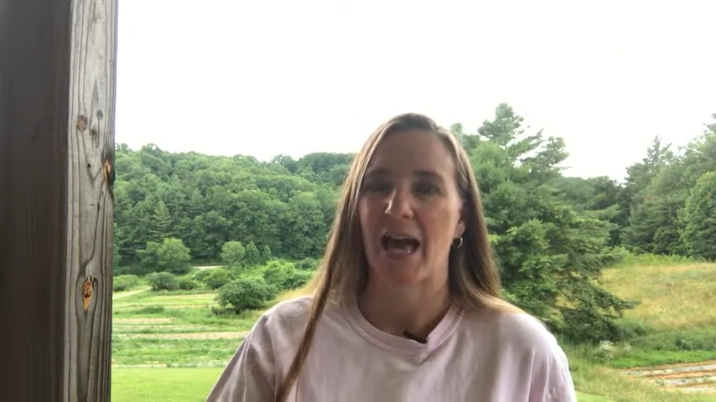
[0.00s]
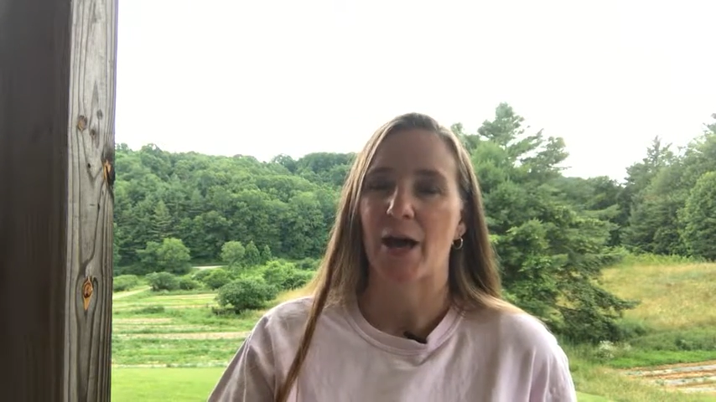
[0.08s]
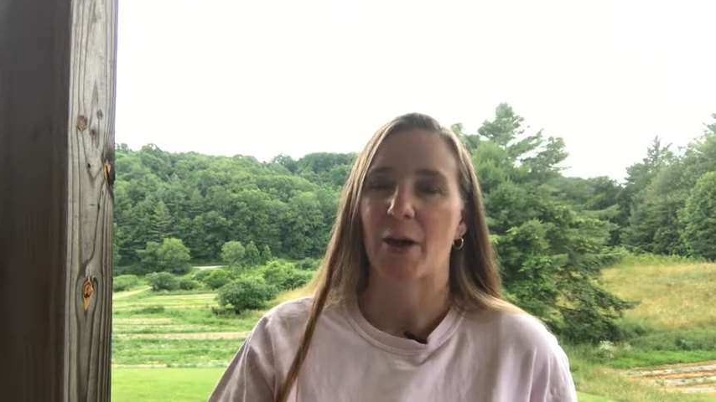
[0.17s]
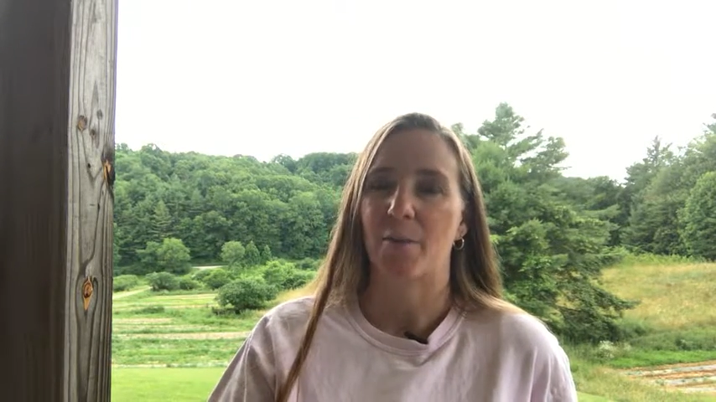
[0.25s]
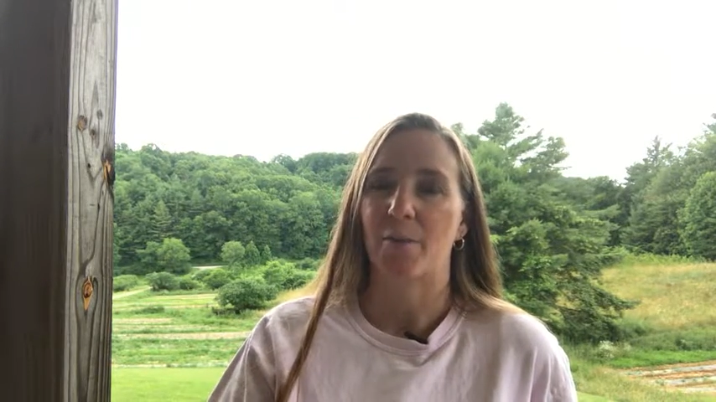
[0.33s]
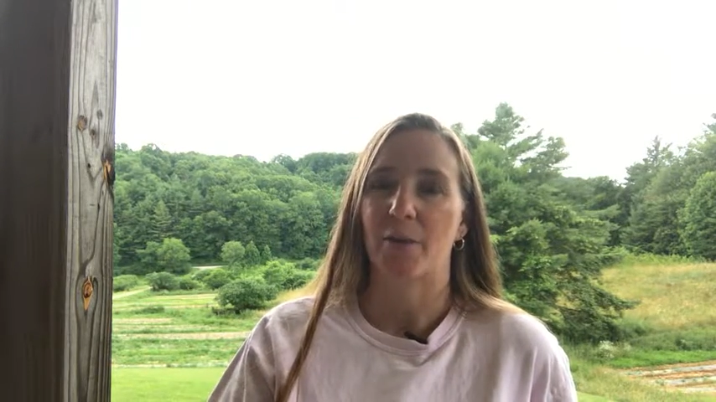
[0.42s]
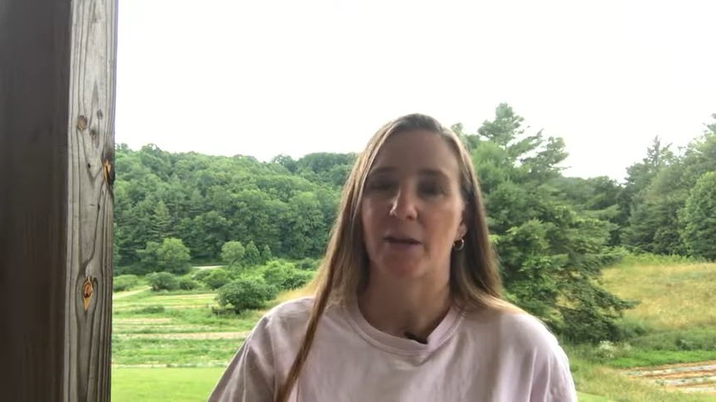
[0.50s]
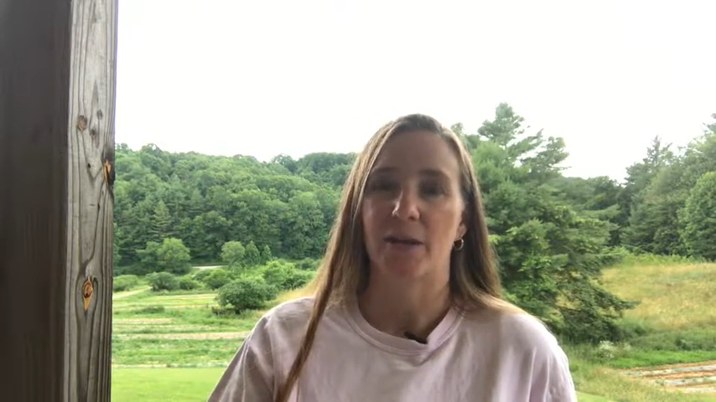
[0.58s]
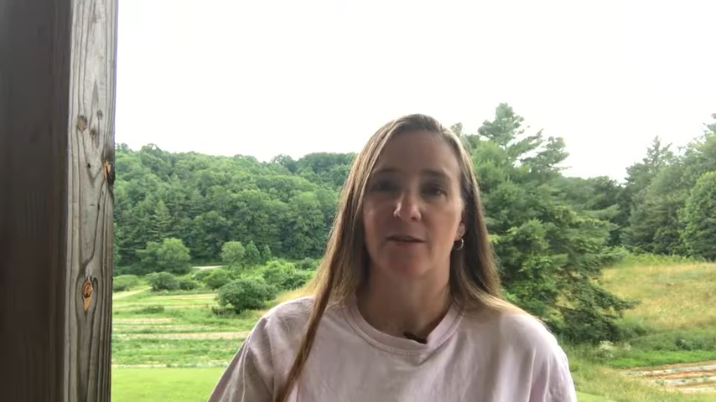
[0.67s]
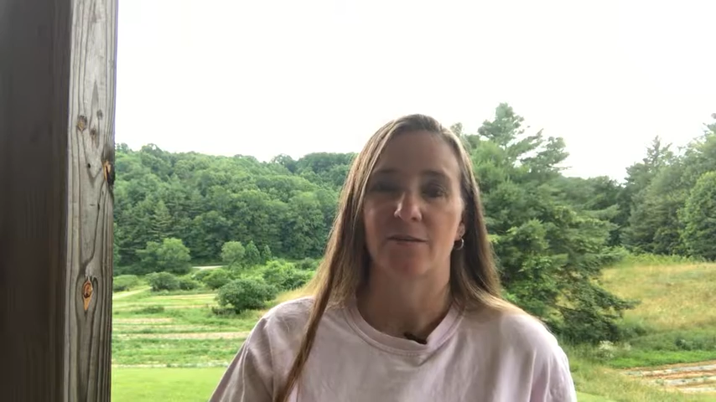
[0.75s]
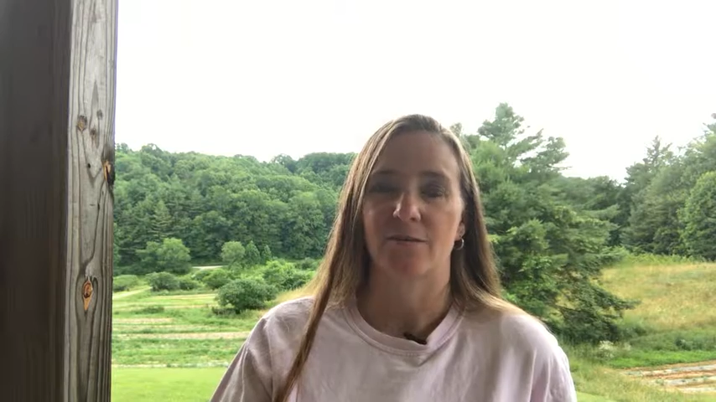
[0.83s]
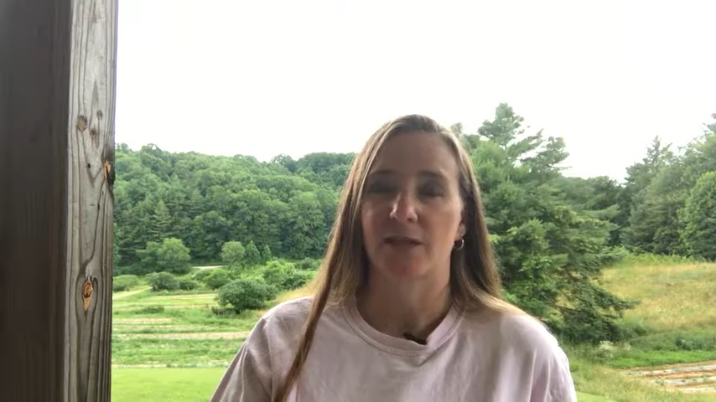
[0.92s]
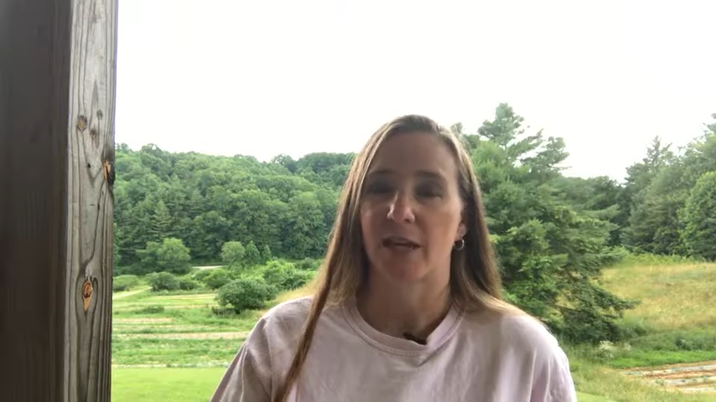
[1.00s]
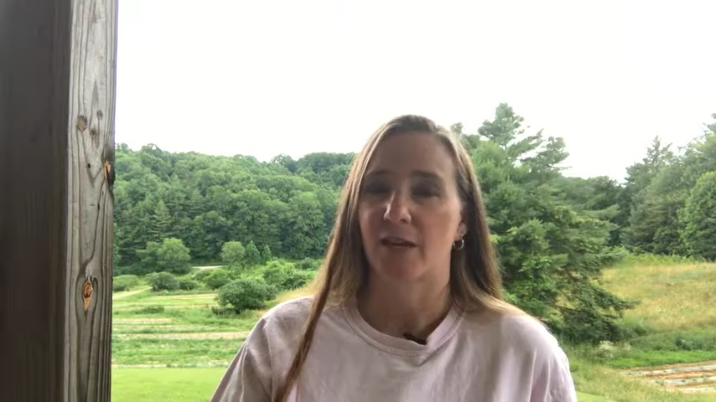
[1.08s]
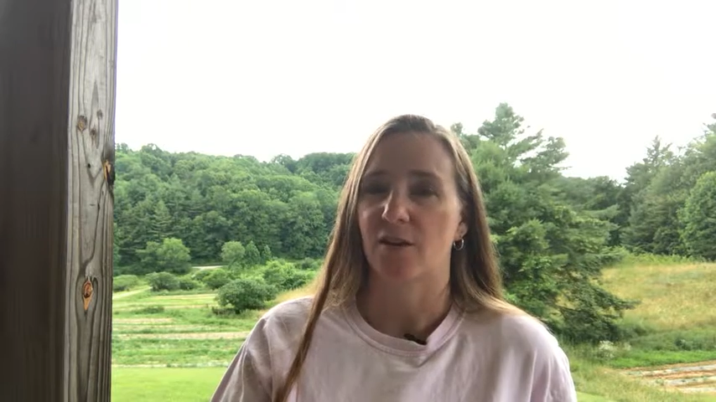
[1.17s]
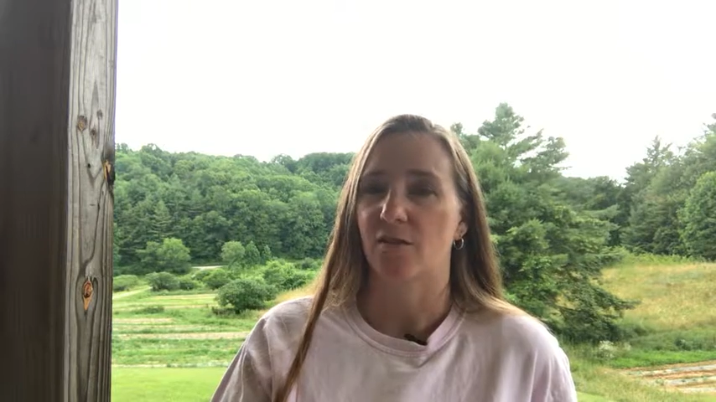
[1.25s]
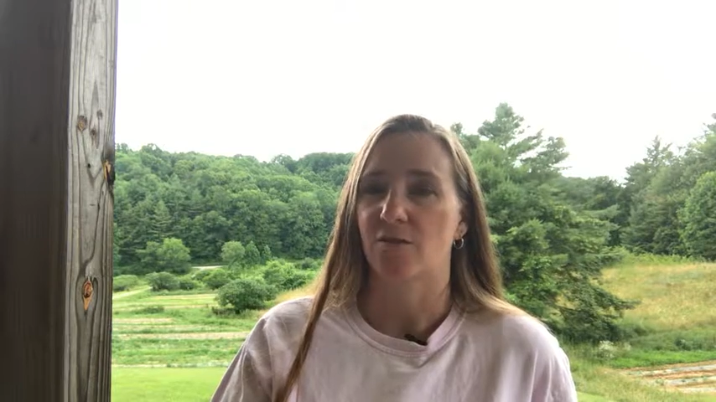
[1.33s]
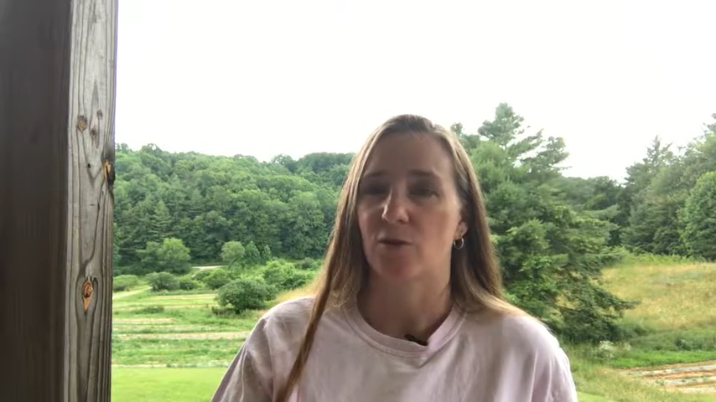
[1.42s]
But
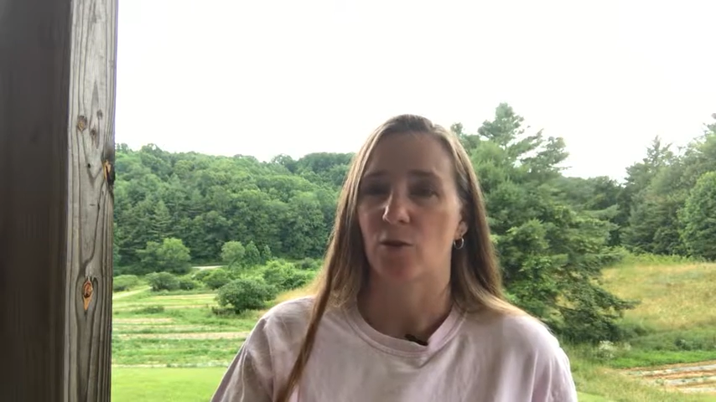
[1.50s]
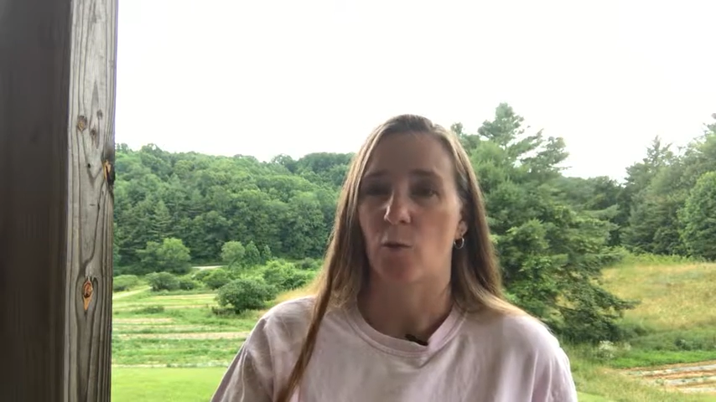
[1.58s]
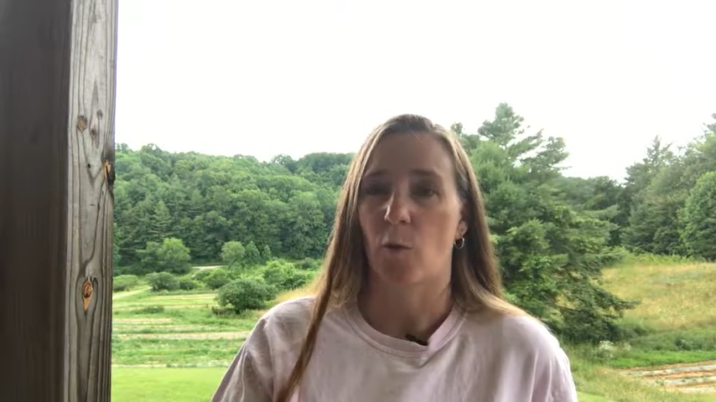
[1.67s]
if you're